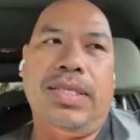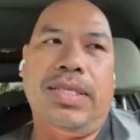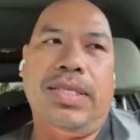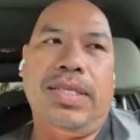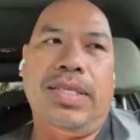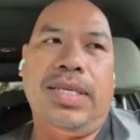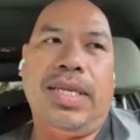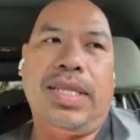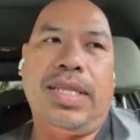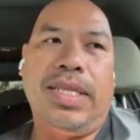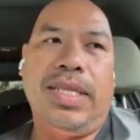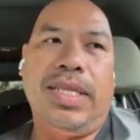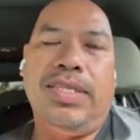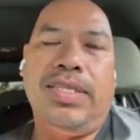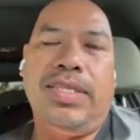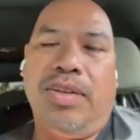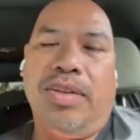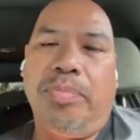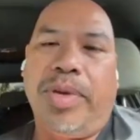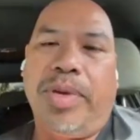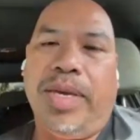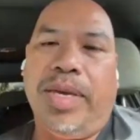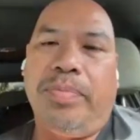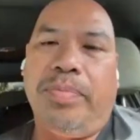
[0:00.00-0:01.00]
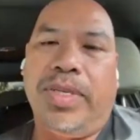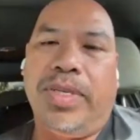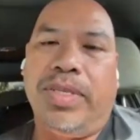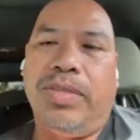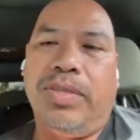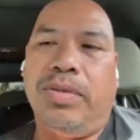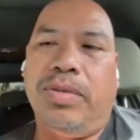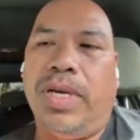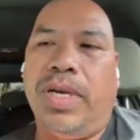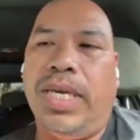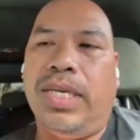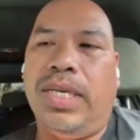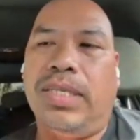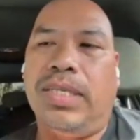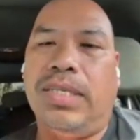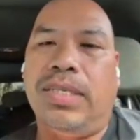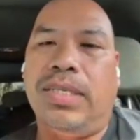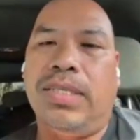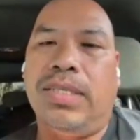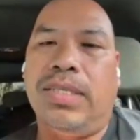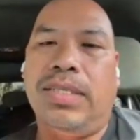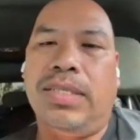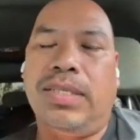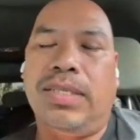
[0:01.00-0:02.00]
at least on paper, 2
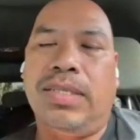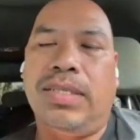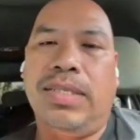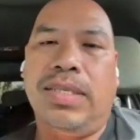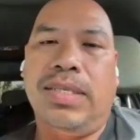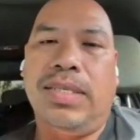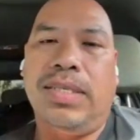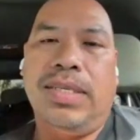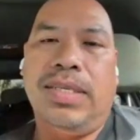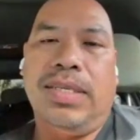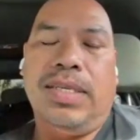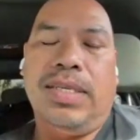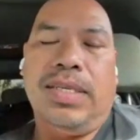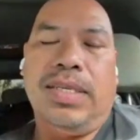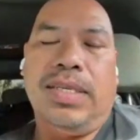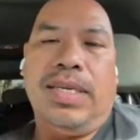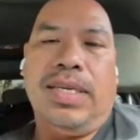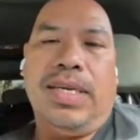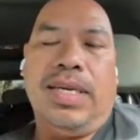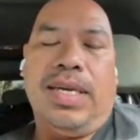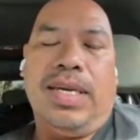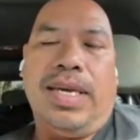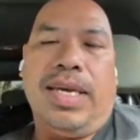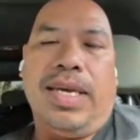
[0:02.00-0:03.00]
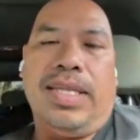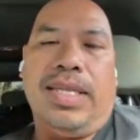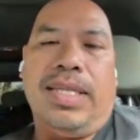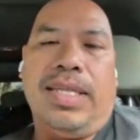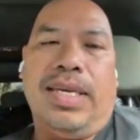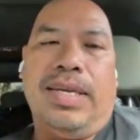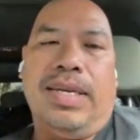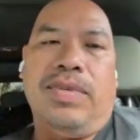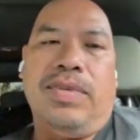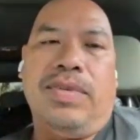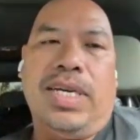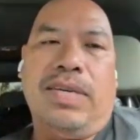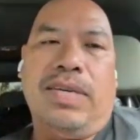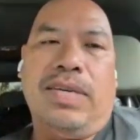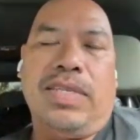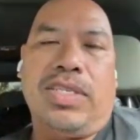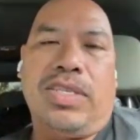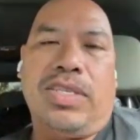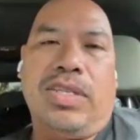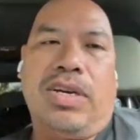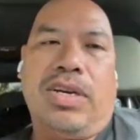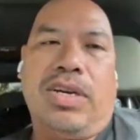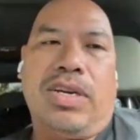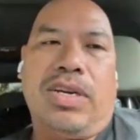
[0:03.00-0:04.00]
acres. And then we have a
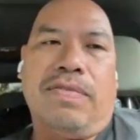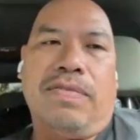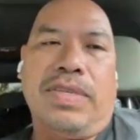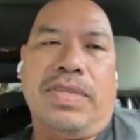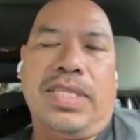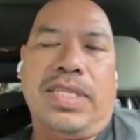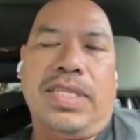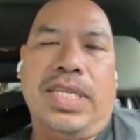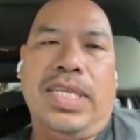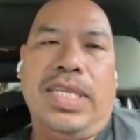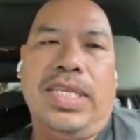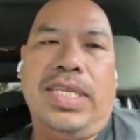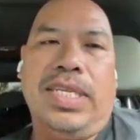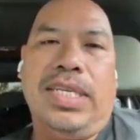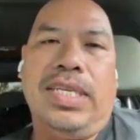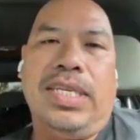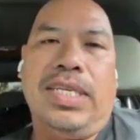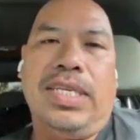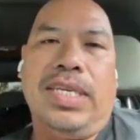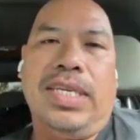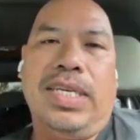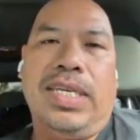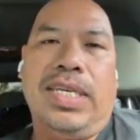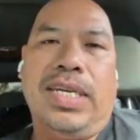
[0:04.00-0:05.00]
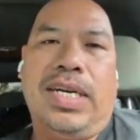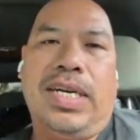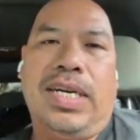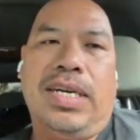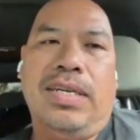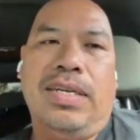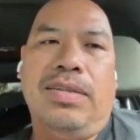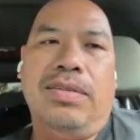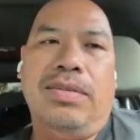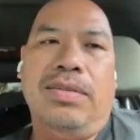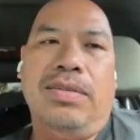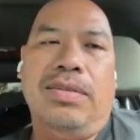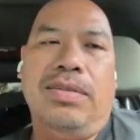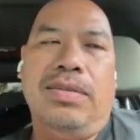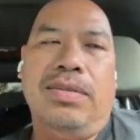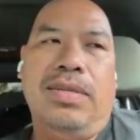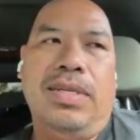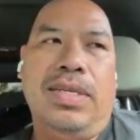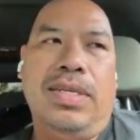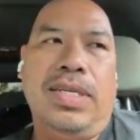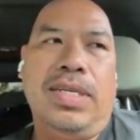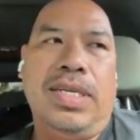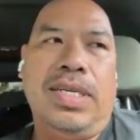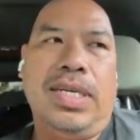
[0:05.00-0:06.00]
slaughter facility in Kahalu.
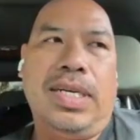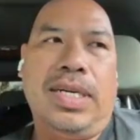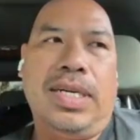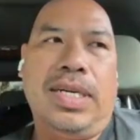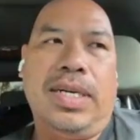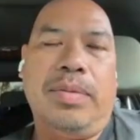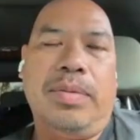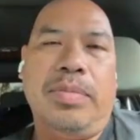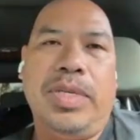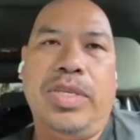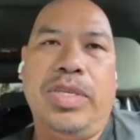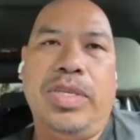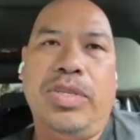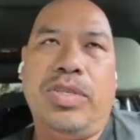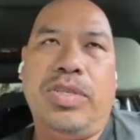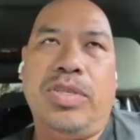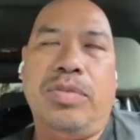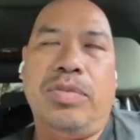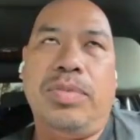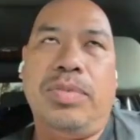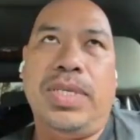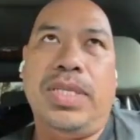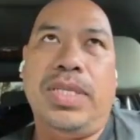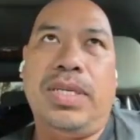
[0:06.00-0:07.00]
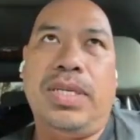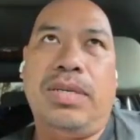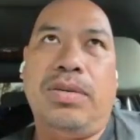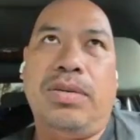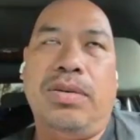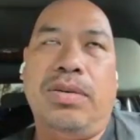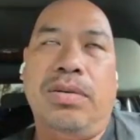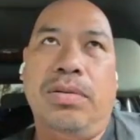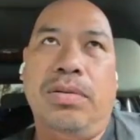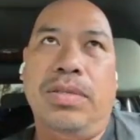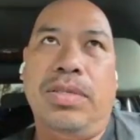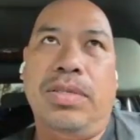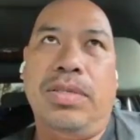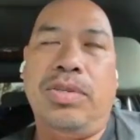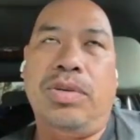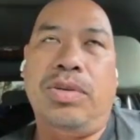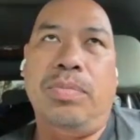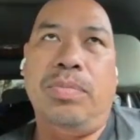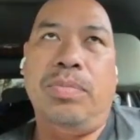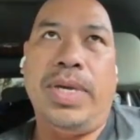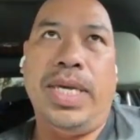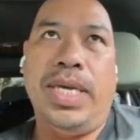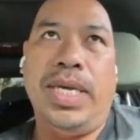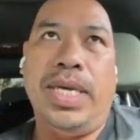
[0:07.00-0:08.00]
It used to be the old
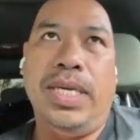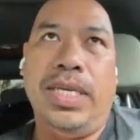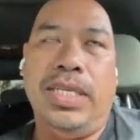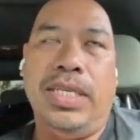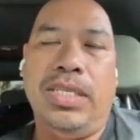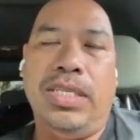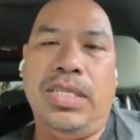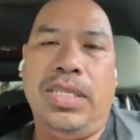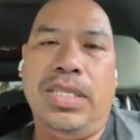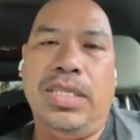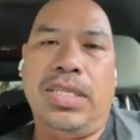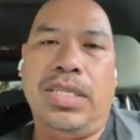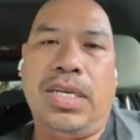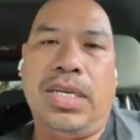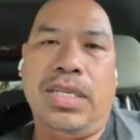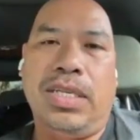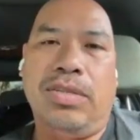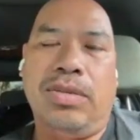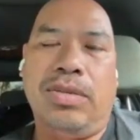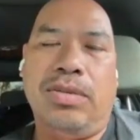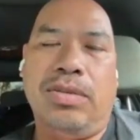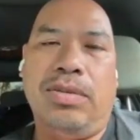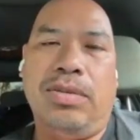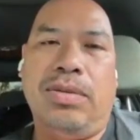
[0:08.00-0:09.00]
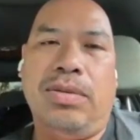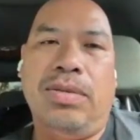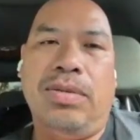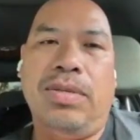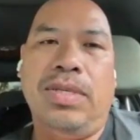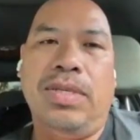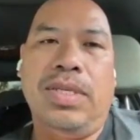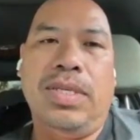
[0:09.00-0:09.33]
Tomei Shinsato